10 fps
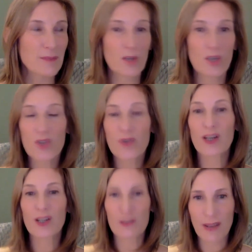
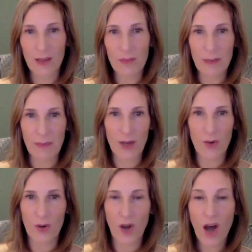nurturing or developing my
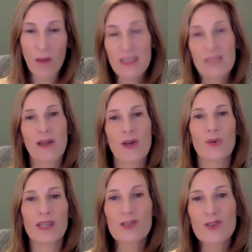own hobbies and my
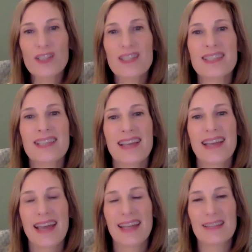own interests,
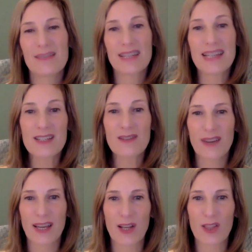and even
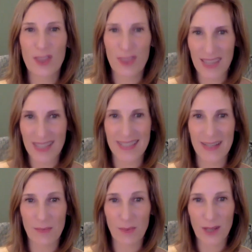identifying the things
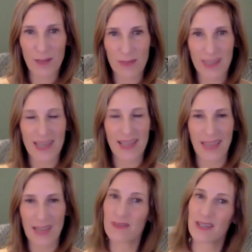that bring me
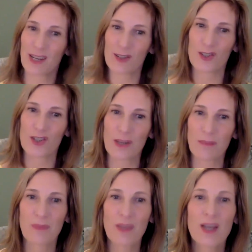life and energy.
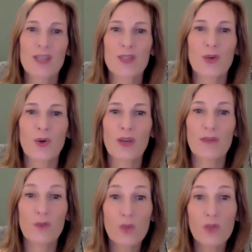So,
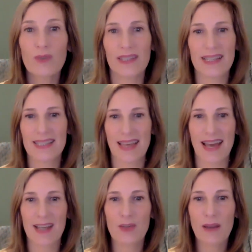if you can relate to
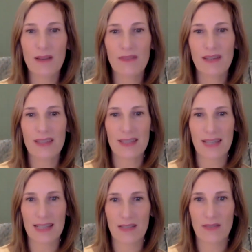that, you might find this
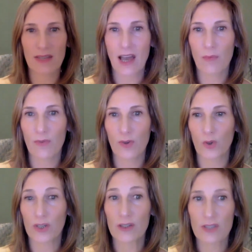activity helpful
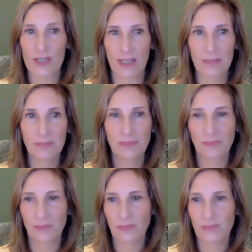or interesting.
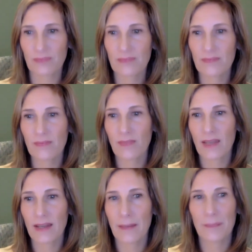
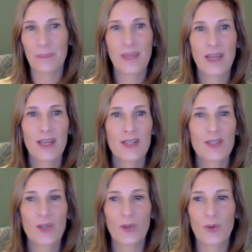Um,
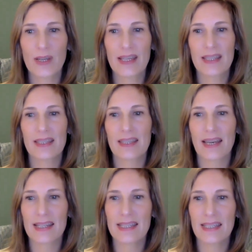so, the
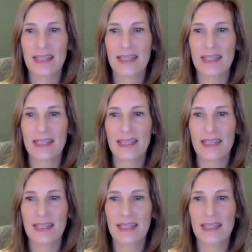idea